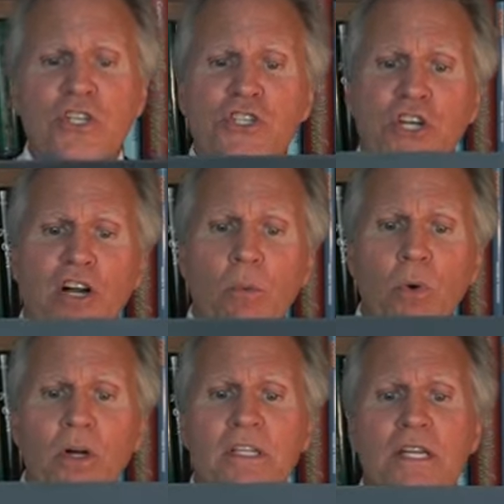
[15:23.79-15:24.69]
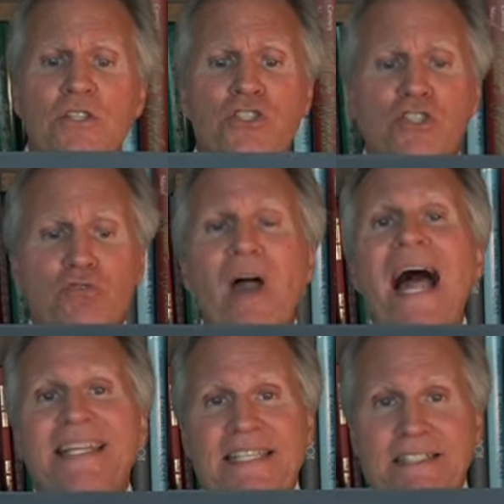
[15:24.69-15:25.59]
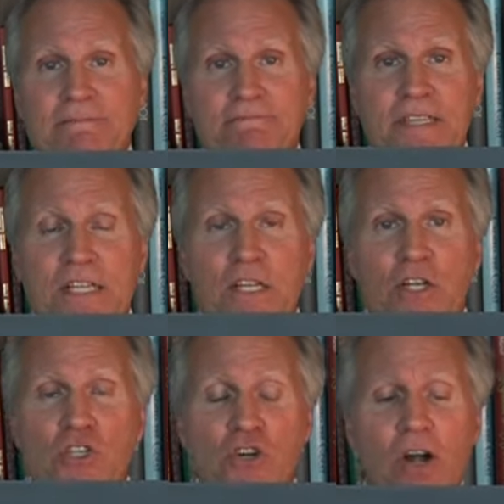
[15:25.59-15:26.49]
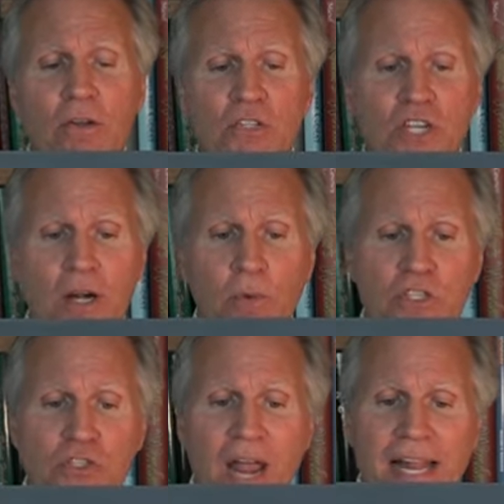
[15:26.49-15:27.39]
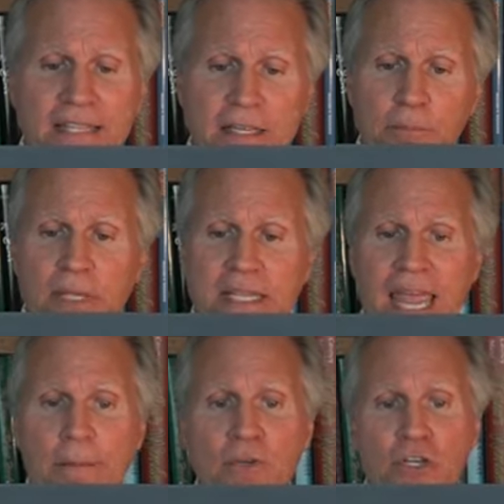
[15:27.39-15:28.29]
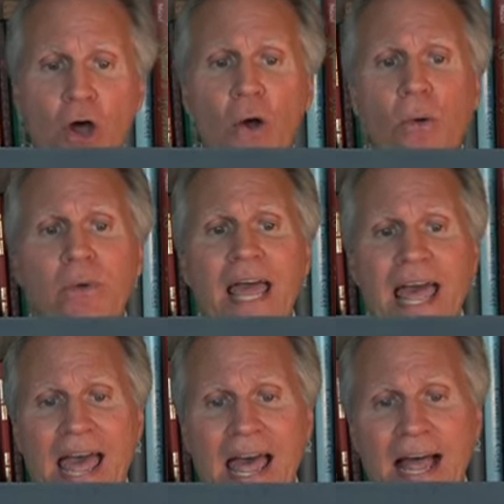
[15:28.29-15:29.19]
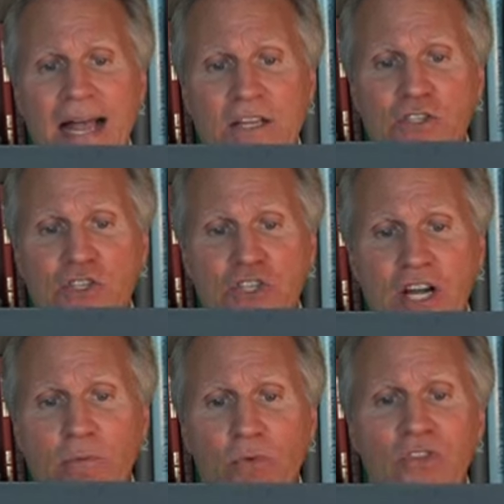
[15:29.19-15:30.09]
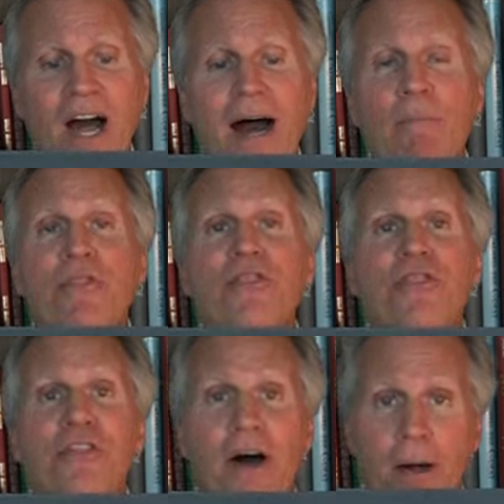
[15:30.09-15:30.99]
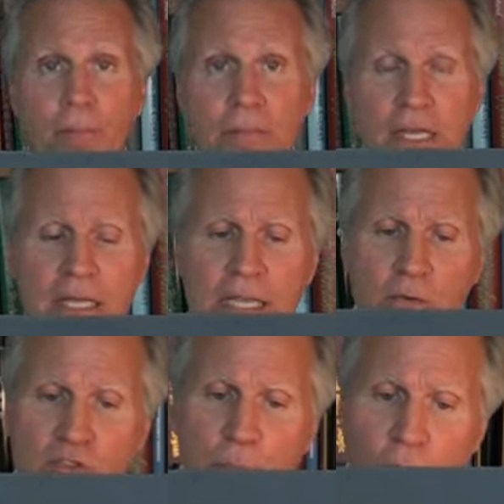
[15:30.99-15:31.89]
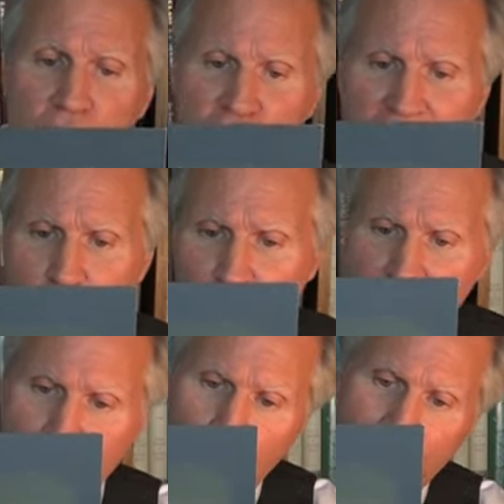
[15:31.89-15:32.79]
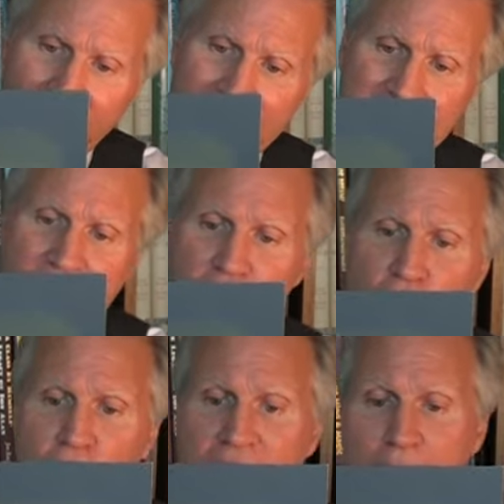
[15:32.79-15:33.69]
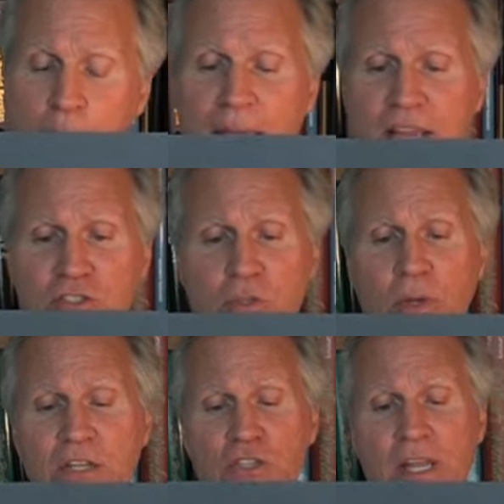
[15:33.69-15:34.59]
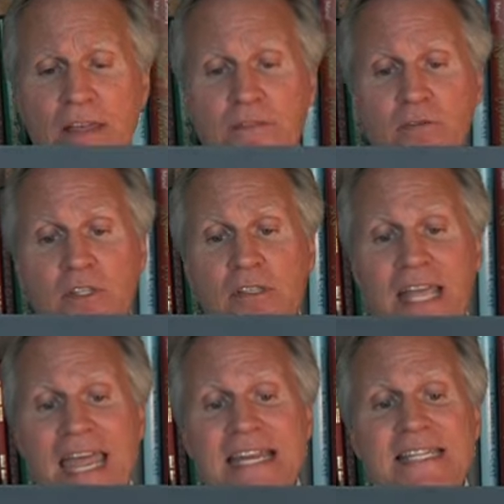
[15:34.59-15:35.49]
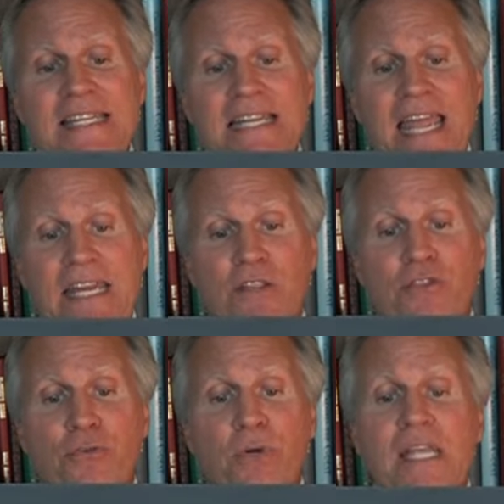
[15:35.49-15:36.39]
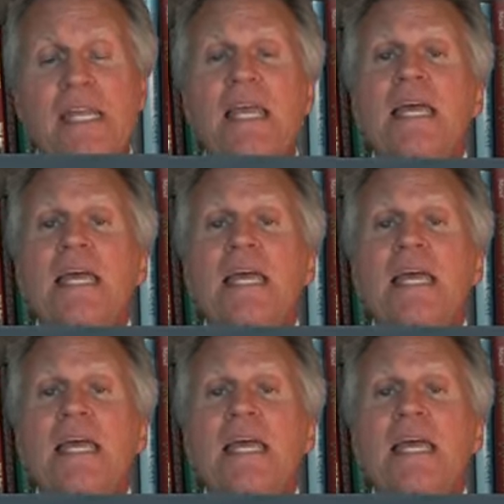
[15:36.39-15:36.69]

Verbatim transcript: Sherwood Stratton. Charles Sherwood Stratton became known as General Tom Thumb. He was born January 4th, 1838, passed away July 15th, 1883.